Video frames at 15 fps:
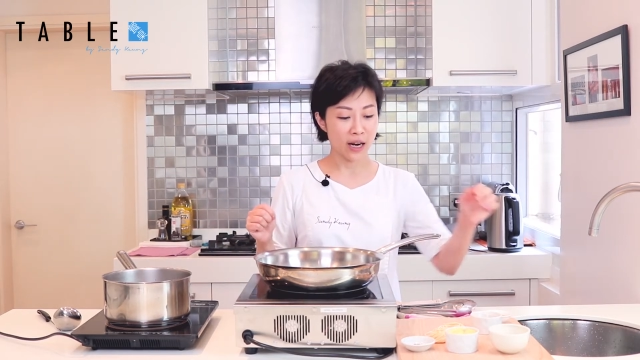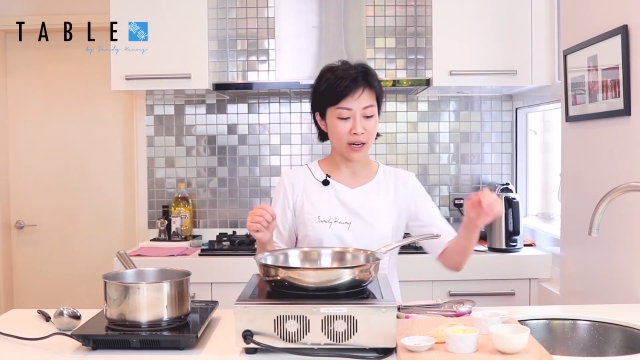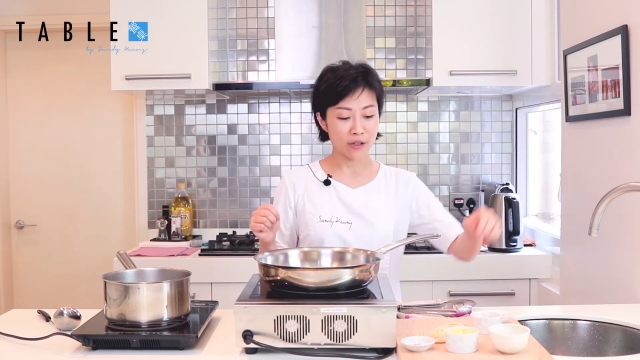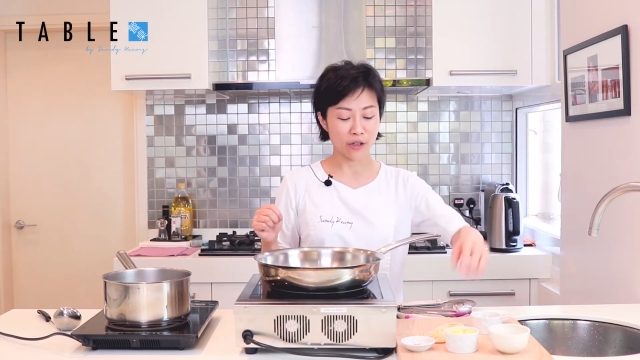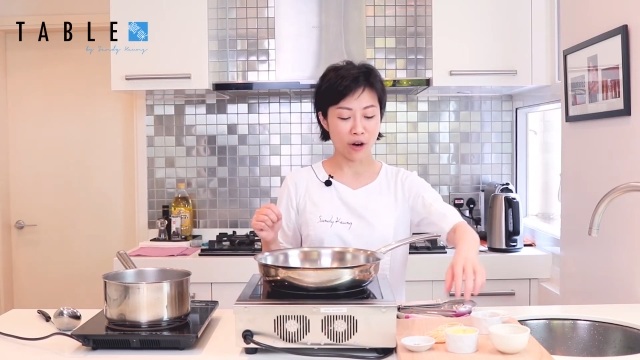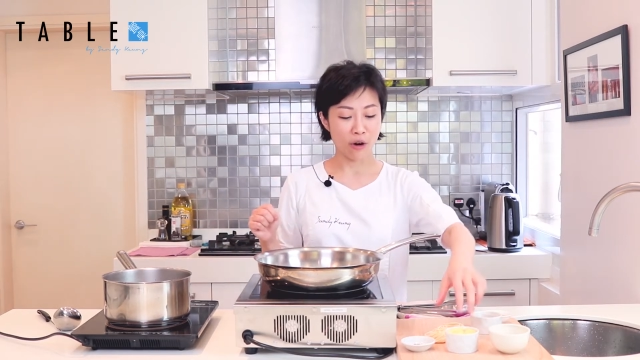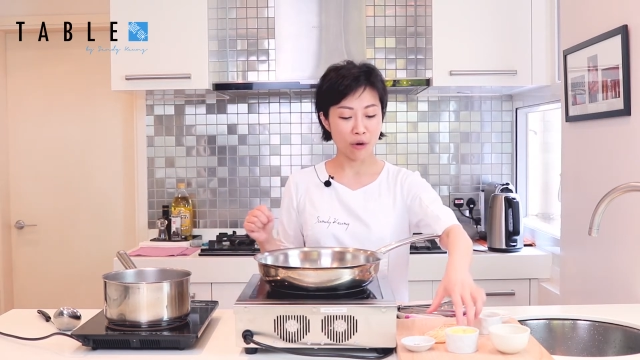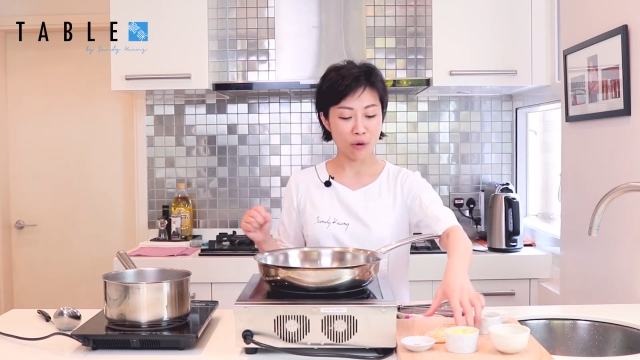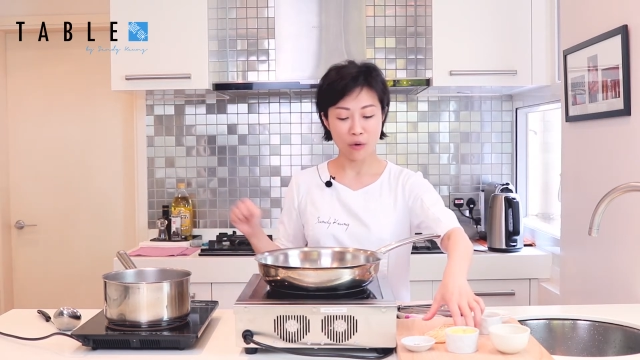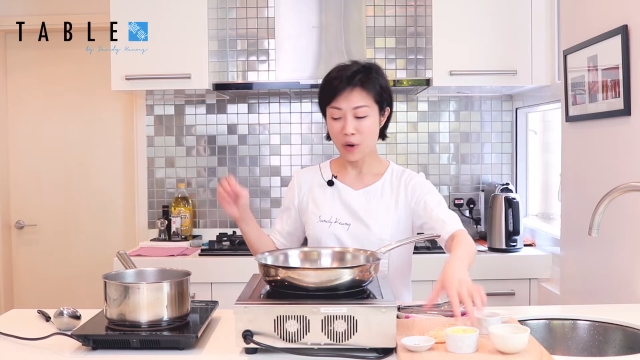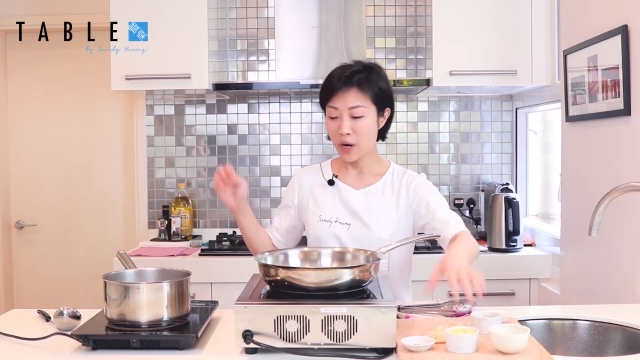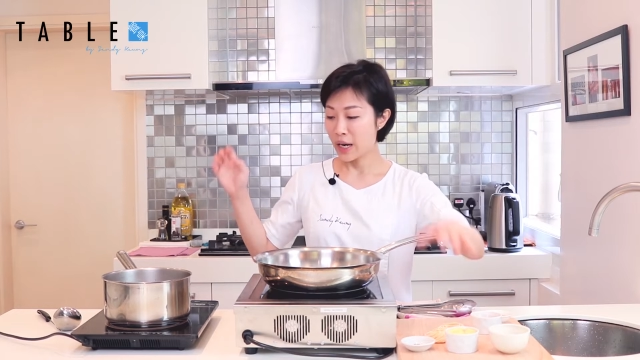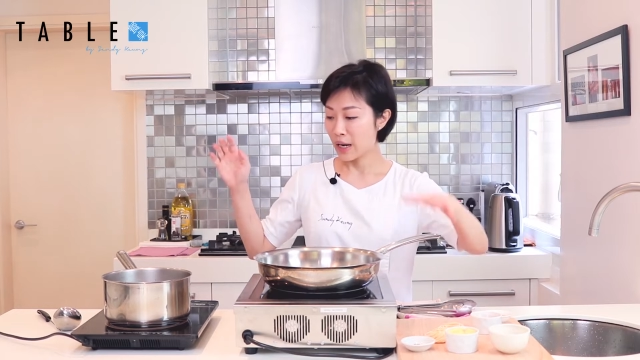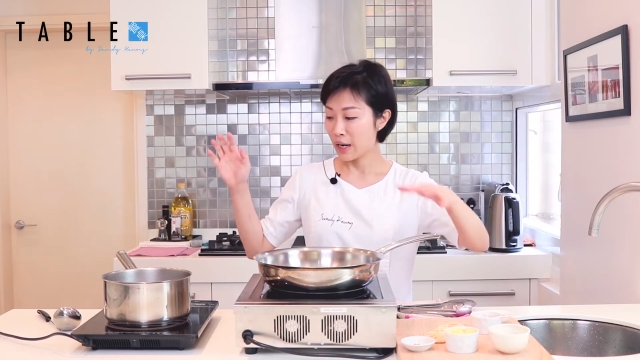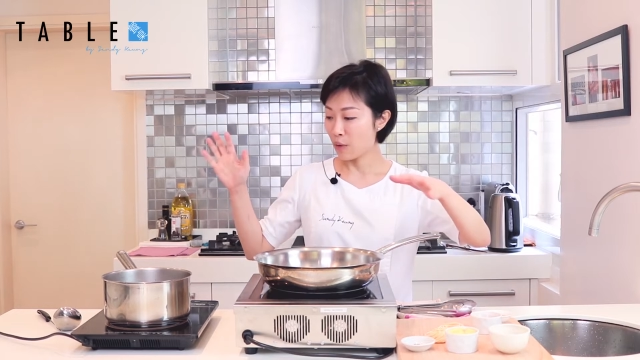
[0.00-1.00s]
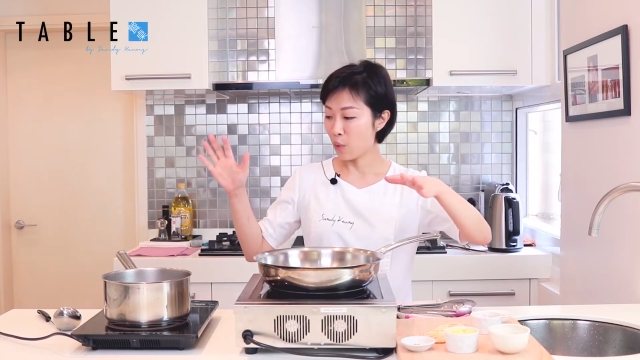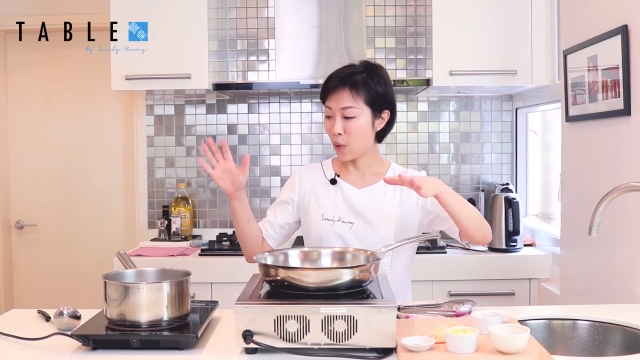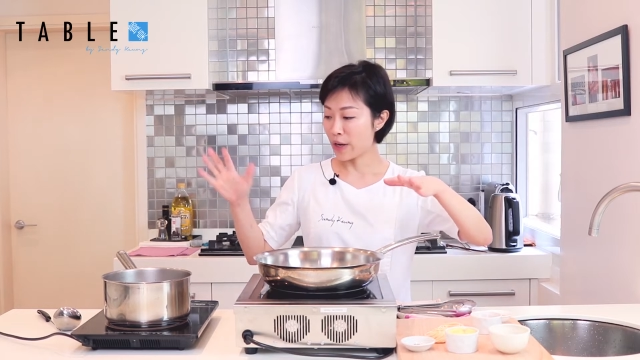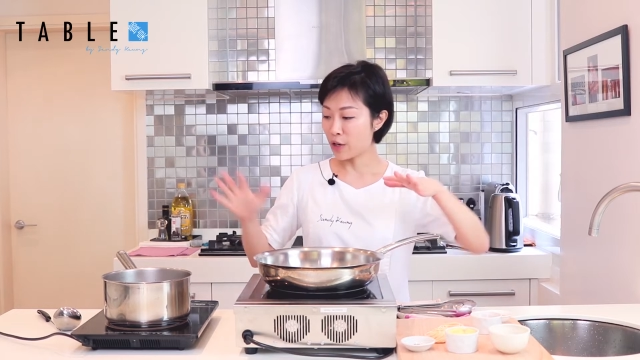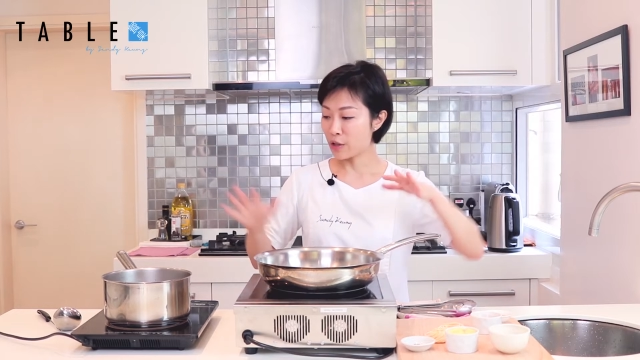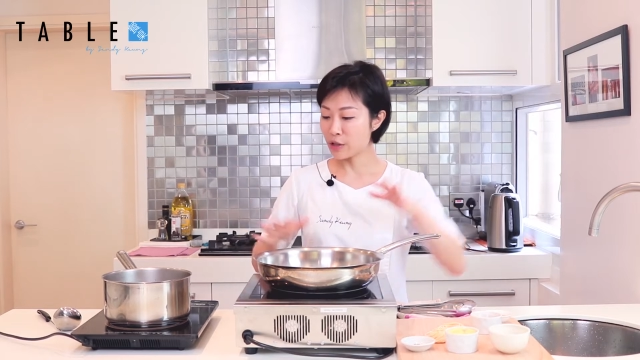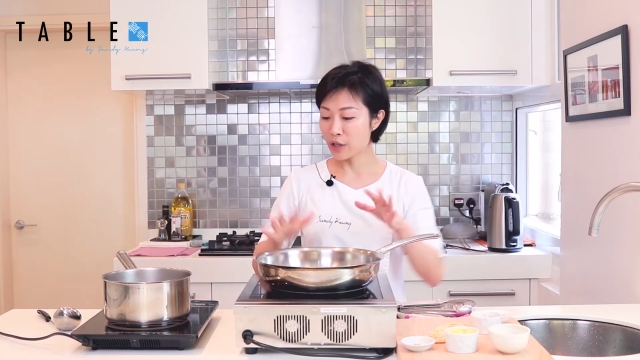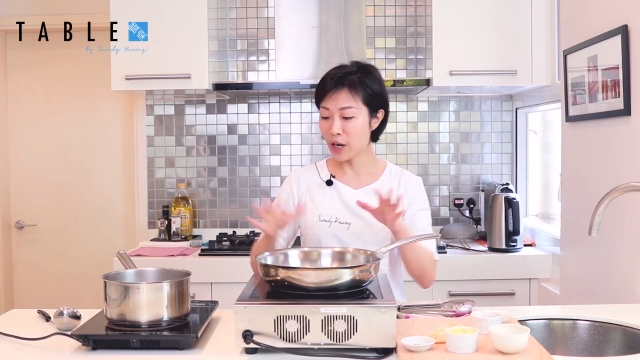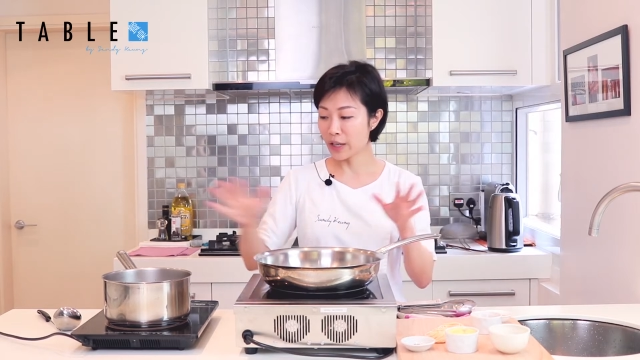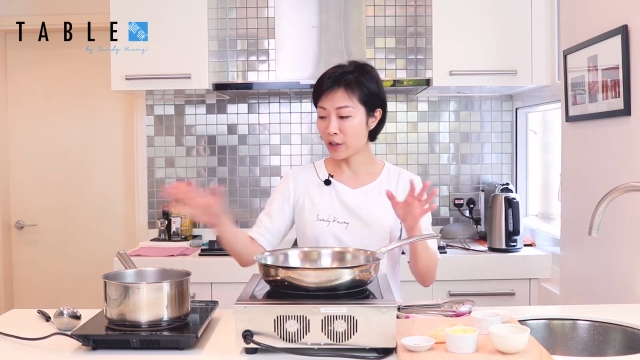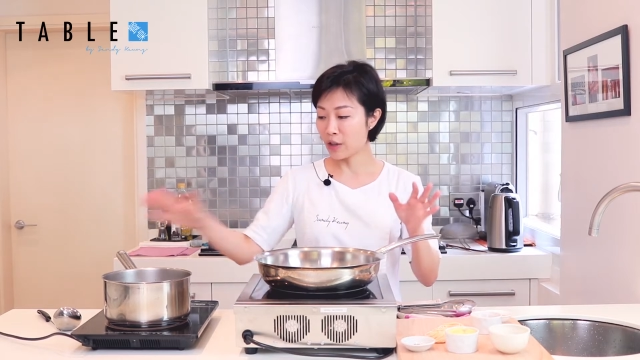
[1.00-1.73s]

So when you start